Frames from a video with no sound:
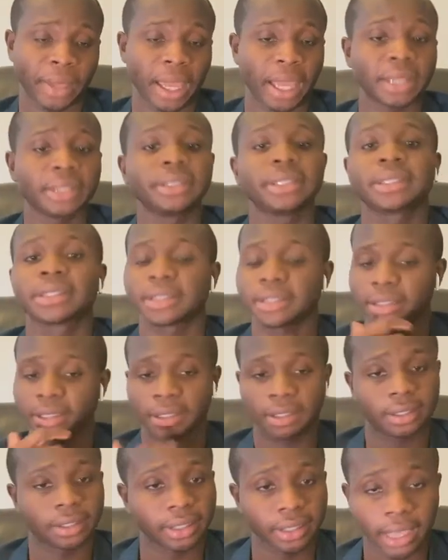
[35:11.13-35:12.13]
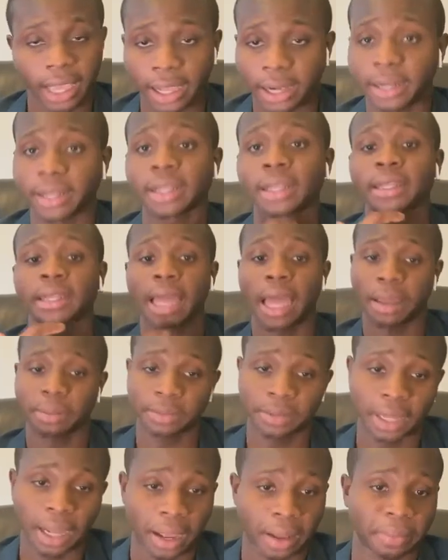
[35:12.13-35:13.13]
And just look at it.
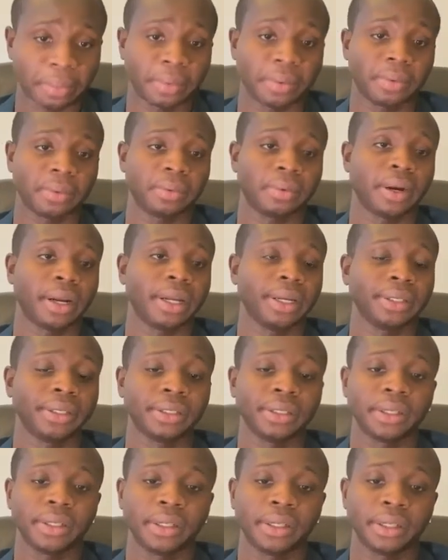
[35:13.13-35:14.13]
Laptop, right?